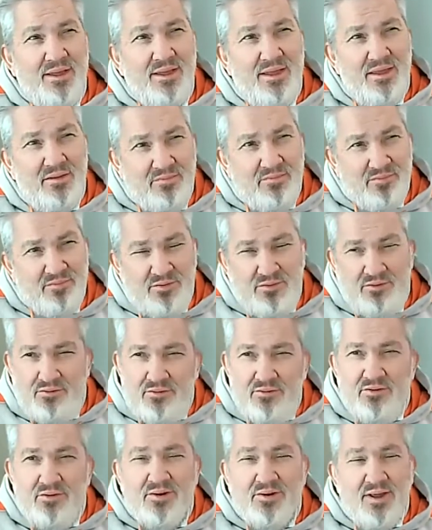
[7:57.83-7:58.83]
If you do
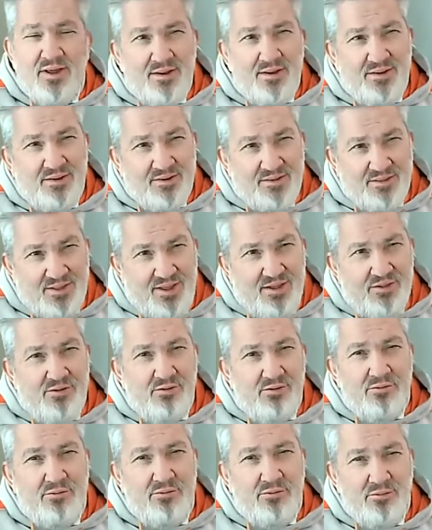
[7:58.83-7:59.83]
not understand
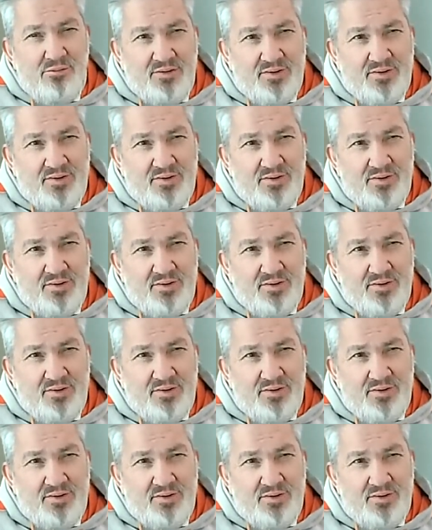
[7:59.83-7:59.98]
your rule